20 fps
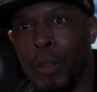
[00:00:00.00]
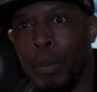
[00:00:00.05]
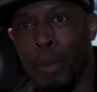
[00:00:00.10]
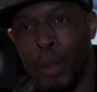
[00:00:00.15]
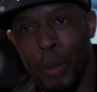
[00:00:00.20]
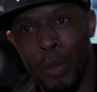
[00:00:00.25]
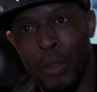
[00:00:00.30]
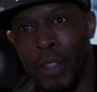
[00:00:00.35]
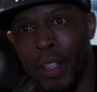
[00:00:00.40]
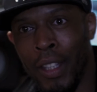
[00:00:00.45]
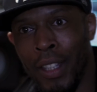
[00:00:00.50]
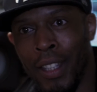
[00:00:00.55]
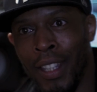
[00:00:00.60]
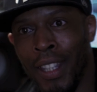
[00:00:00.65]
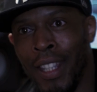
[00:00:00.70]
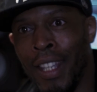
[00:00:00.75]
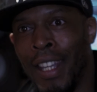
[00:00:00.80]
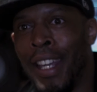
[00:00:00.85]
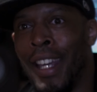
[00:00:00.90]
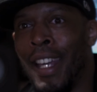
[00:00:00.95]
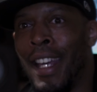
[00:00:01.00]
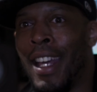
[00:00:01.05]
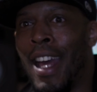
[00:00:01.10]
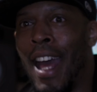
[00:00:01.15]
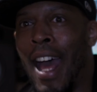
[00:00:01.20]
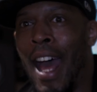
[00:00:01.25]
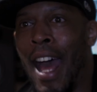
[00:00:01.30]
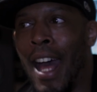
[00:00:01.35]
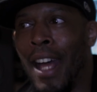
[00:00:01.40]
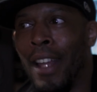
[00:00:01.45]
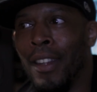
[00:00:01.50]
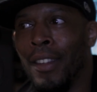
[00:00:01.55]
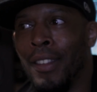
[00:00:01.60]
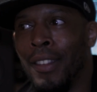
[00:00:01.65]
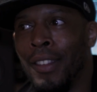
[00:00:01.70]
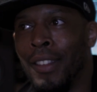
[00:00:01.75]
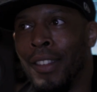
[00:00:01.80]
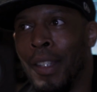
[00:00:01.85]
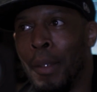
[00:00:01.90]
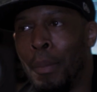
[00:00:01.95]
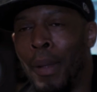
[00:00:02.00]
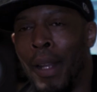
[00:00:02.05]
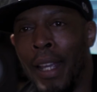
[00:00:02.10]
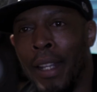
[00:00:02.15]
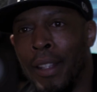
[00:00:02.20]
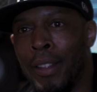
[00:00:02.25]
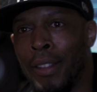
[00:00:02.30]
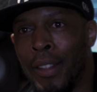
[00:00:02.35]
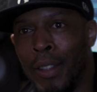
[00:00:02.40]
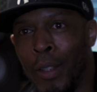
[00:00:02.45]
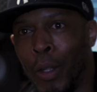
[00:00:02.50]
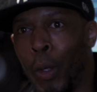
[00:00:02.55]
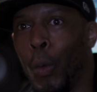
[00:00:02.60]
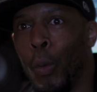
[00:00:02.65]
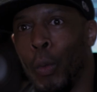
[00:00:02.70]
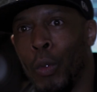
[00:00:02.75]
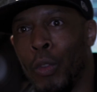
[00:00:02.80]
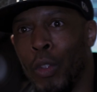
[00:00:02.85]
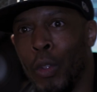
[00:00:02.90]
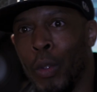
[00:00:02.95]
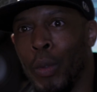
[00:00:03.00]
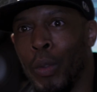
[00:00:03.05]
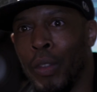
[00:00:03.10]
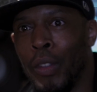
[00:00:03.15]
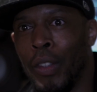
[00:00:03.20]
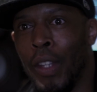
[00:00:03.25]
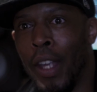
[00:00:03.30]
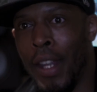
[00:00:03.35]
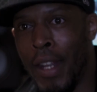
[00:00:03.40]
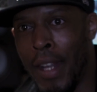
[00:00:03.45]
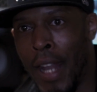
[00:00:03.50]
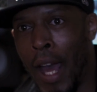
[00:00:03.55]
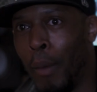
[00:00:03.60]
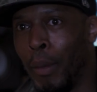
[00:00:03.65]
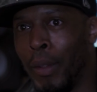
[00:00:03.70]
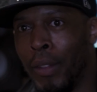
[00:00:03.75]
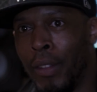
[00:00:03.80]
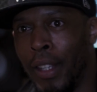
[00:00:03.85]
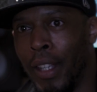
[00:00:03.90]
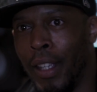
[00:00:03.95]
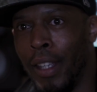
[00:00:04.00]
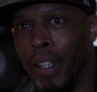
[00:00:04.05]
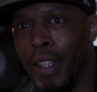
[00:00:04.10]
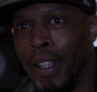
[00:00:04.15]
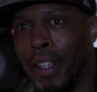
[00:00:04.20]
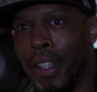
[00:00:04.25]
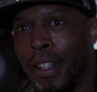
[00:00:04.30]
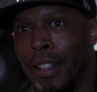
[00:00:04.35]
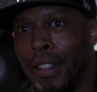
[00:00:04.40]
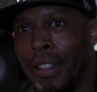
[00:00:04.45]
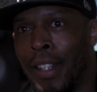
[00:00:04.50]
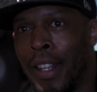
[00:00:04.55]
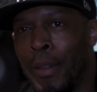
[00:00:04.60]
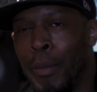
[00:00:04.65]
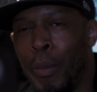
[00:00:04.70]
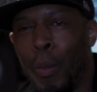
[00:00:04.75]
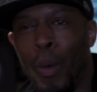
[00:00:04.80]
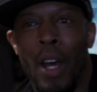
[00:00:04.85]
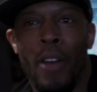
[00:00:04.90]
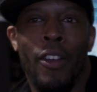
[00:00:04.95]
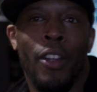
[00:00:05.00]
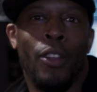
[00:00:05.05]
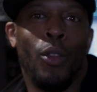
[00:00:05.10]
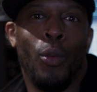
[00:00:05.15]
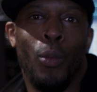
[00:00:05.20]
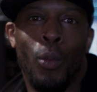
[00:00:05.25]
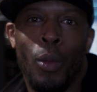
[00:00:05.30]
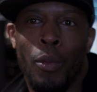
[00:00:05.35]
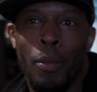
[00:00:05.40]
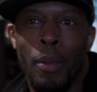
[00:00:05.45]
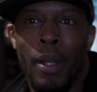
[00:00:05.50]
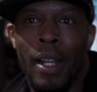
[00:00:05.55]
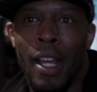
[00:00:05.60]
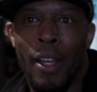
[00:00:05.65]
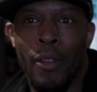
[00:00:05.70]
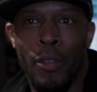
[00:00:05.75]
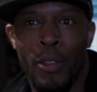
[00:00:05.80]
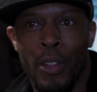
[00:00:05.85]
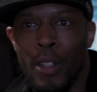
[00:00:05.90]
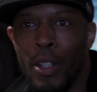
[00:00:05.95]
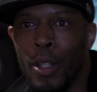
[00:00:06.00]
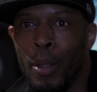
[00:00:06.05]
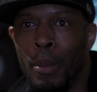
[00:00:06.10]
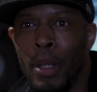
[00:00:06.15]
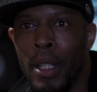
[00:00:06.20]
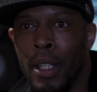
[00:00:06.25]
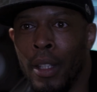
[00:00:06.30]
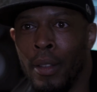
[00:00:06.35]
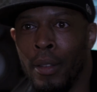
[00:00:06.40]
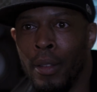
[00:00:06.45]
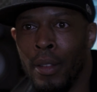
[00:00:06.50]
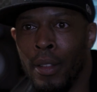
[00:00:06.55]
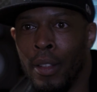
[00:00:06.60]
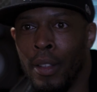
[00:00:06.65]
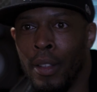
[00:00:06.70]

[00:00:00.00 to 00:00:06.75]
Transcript: music and he played cool tunes and that was it, then what have I done with my life, do you know what I mean?